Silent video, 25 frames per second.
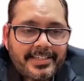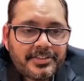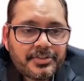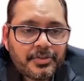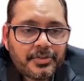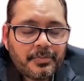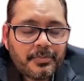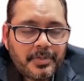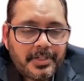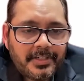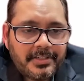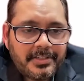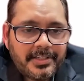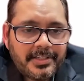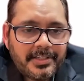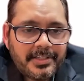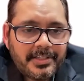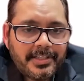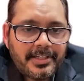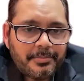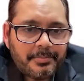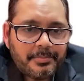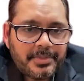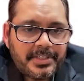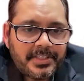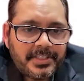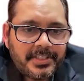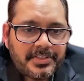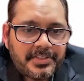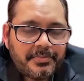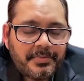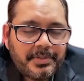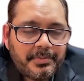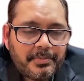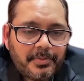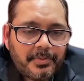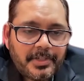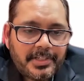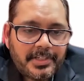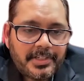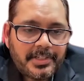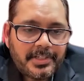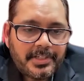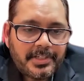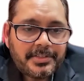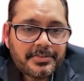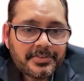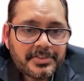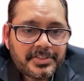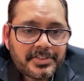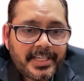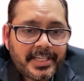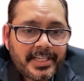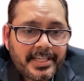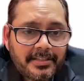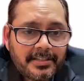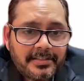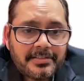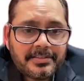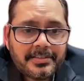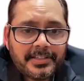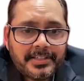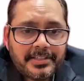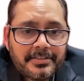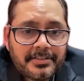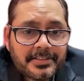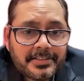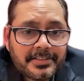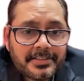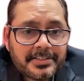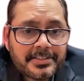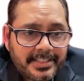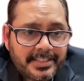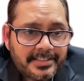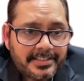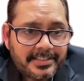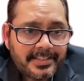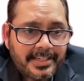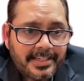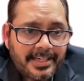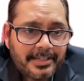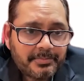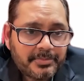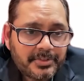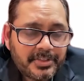So one of the companies we wanted to scale, 10 times.